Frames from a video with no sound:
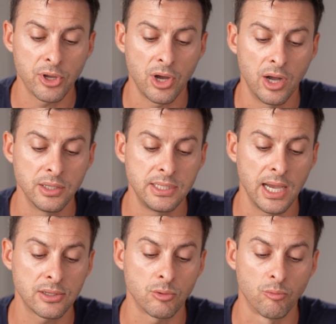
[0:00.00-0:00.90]

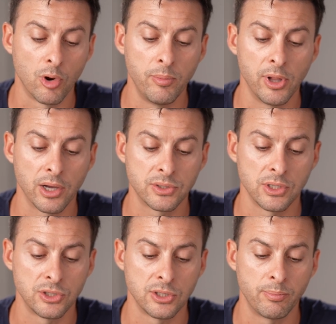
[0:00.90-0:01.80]
contact Roblox
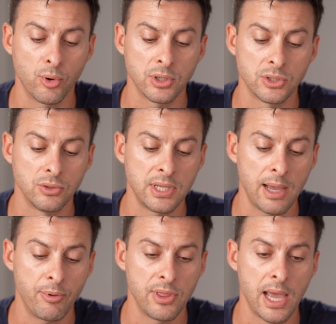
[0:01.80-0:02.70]
support. So
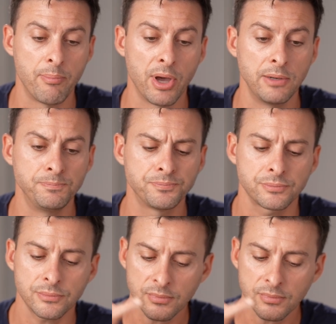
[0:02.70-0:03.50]
tap on that button